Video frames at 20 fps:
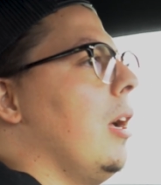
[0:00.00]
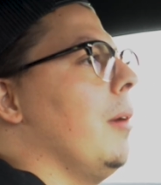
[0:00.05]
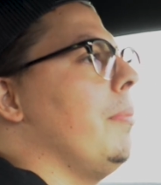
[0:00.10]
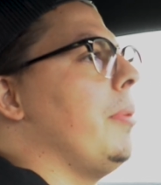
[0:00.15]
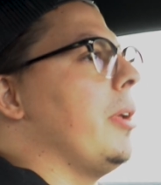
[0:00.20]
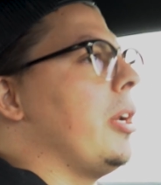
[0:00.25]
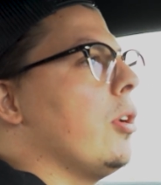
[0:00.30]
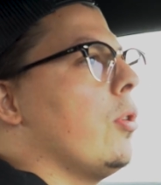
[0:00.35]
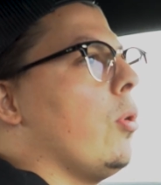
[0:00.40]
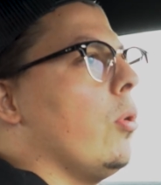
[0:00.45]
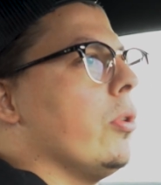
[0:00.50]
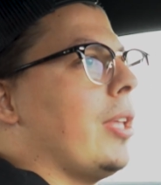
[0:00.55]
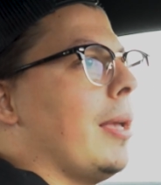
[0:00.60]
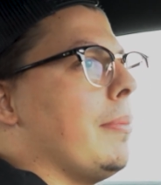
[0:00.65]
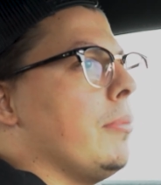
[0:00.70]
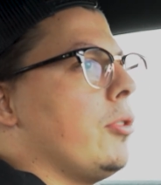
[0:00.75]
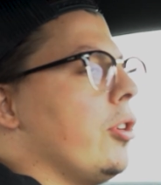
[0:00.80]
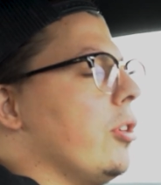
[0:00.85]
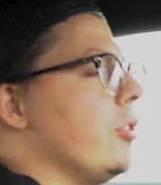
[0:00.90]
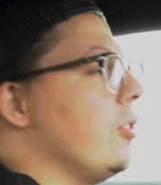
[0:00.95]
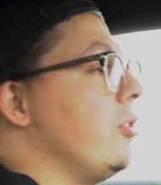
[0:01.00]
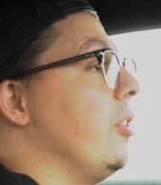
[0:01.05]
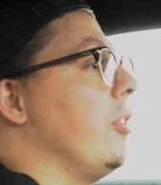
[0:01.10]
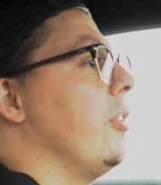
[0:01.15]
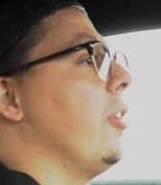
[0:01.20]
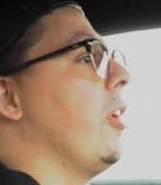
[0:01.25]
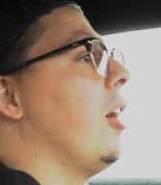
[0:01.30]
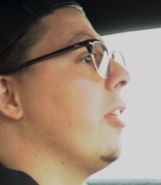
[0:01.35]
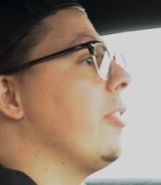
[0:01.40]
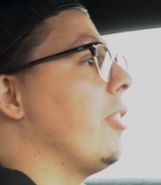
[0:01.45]
But in cold temperatures, they're
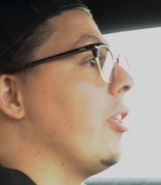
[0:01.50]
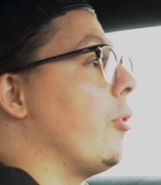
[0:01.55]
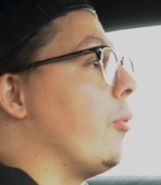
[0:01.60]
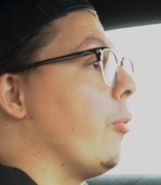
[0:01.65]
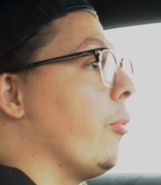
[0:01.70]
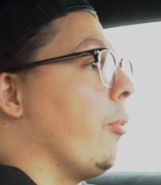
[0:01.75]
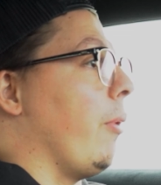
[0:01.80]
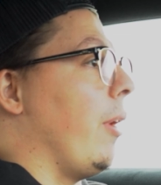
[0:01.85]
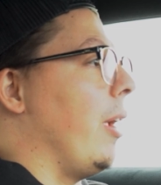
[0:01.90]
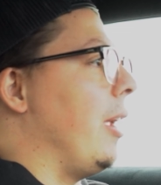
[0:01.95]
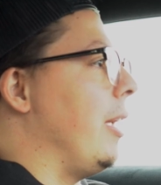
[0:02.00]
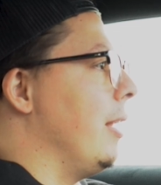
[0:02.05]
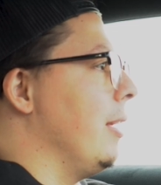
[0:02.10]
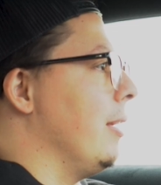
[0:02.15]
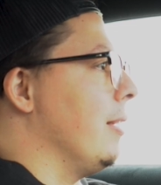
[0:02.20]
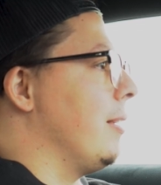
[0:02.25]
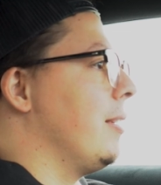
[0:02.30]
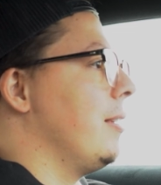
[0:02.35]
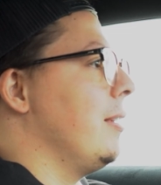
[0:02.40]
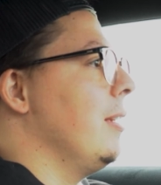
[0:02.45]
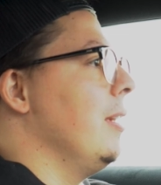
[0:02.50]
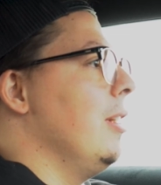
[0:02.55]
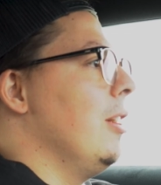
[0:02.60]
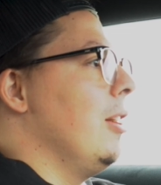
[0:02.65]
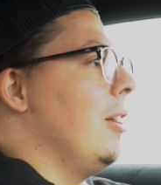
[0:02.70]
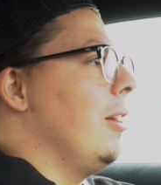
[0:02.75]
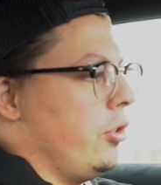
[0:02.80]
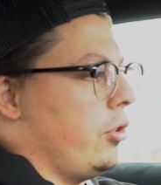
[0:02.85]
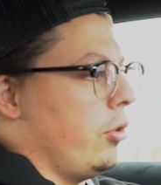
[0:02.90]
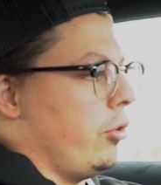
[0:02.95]
not the greatest.
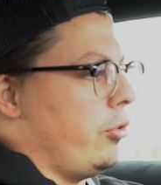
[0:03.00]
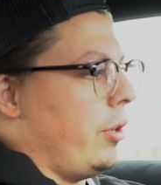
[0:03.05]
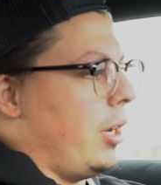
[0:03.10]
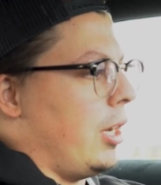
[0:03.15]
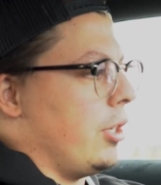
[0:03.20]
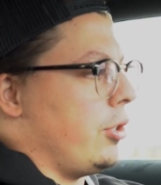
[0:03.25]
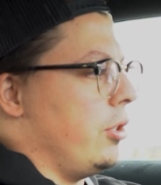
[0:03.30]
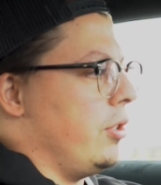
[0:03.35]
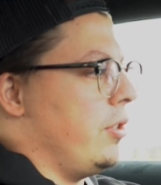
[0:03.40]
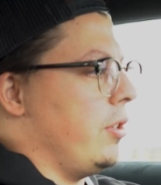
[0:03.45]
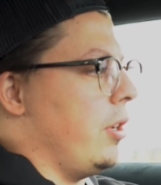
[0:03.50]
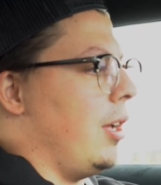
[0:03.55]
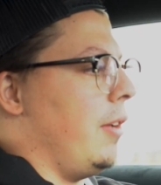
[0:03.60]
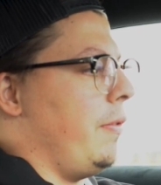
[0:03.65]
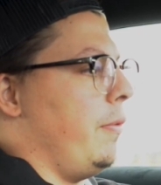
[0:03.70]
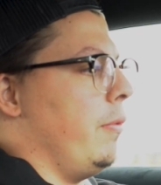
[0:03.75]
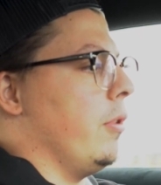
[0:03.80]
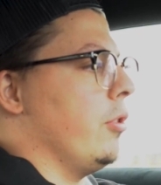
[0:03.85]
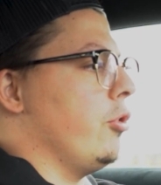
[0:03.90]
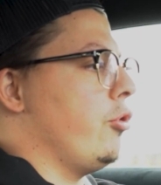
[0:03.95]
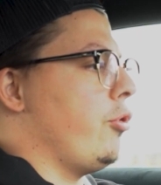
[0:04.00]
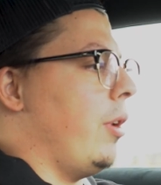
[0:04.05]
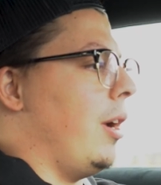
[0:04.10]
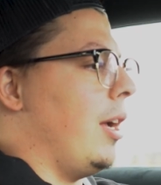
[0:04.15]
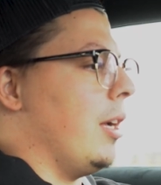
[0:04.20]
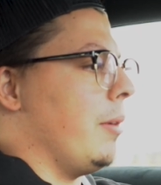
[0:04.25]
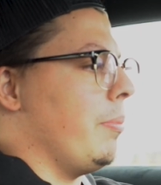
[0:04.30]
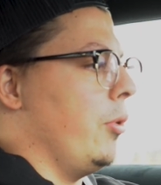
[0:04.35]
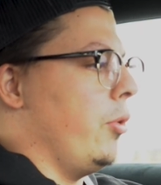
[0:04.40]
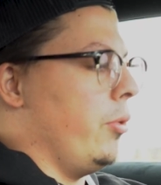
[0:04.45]
So traction's off. We're in
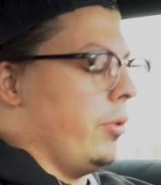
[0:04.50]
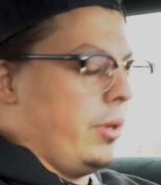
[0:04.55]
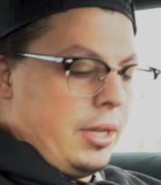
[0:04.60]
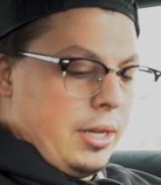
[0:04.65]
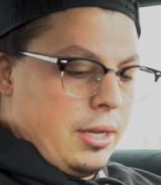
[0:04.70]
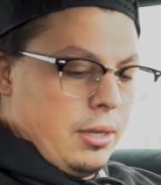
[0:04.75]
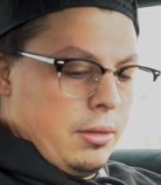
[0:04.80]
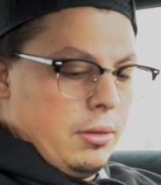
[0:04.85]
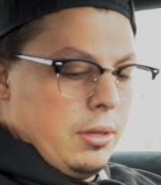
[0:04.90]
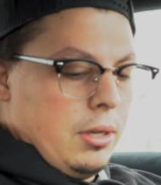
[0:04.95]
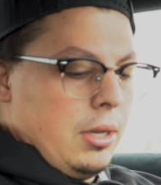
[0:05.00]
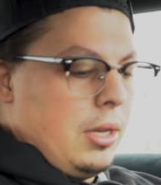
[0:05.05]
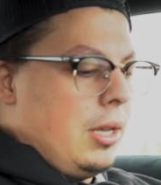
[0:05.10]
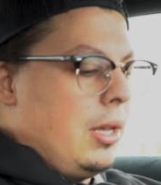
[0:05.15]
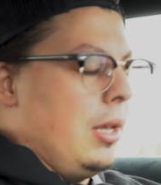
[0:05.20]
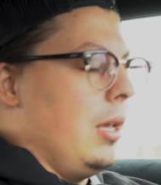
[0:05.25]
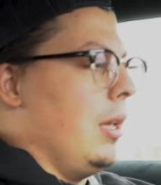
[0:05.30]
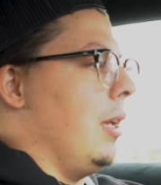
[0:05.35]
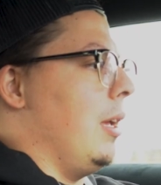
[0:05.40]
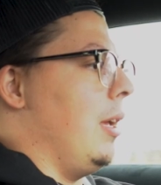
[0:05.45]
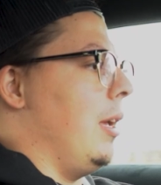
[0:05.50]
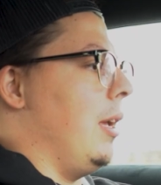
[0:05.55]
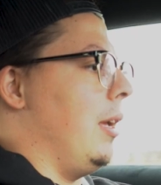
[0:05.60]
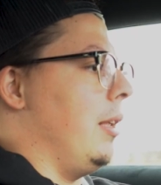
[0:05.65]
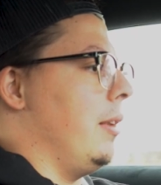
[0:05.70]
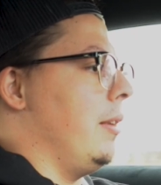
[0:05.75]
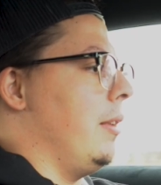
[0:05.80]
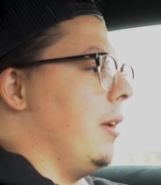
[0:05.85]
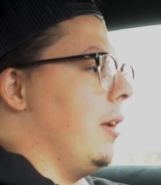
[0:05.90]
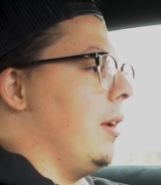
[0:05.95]
track mode now,
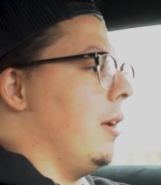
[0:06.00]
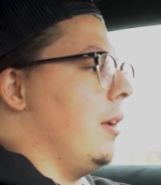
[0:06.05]
and